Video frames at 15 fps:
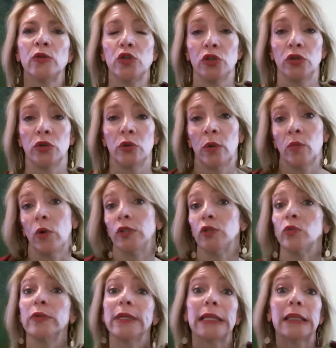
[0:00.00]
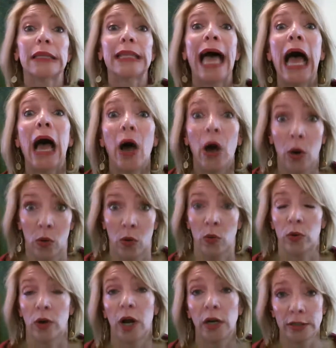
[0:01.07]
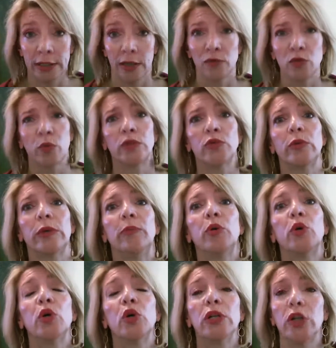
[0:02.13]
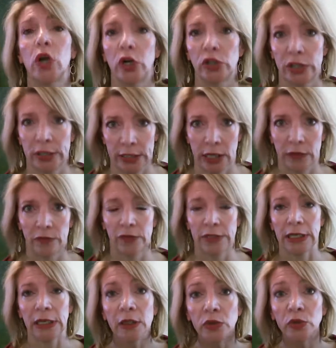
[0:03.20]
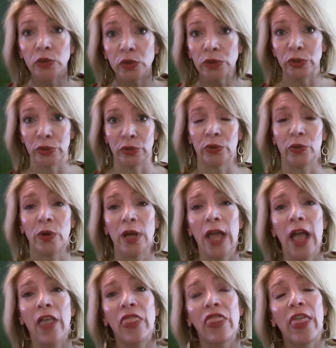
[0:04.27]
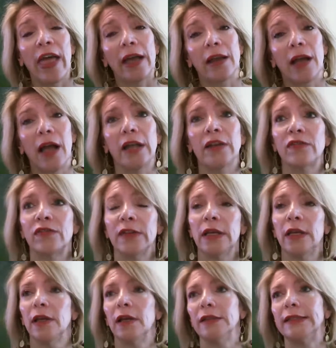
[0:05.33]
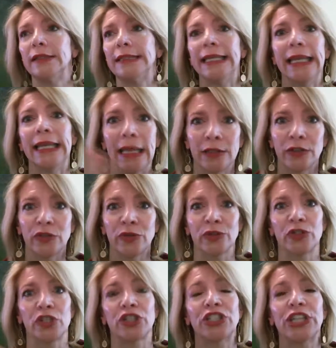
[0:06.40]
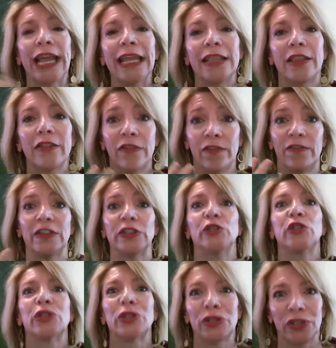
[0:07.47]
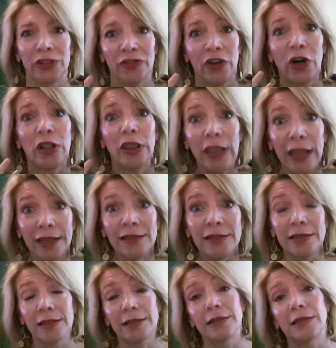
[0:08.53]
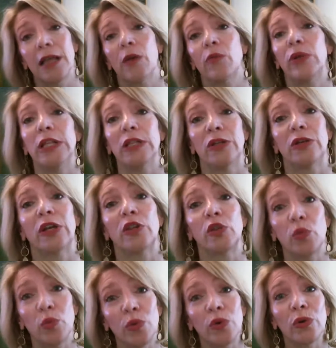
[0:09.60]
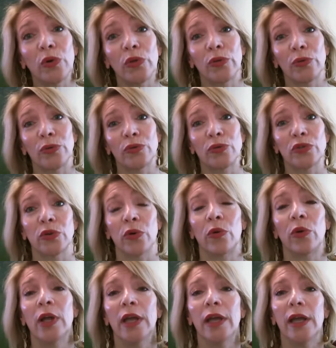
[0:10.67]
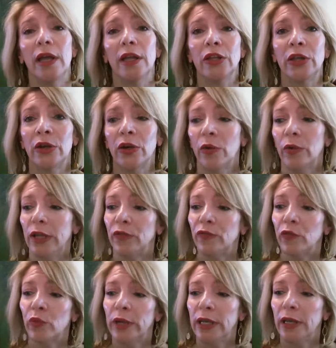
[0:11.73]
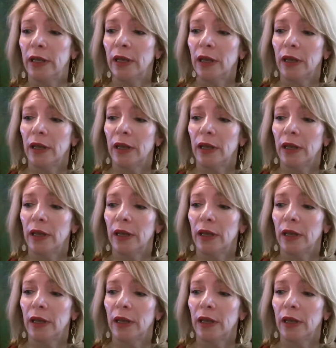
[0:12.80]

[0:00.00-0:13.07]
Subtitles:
you and what do we allow ourselves, what do we put ourselves into that kind of tint or shade the filters of our lenses that we look at the world through. So, you know, if we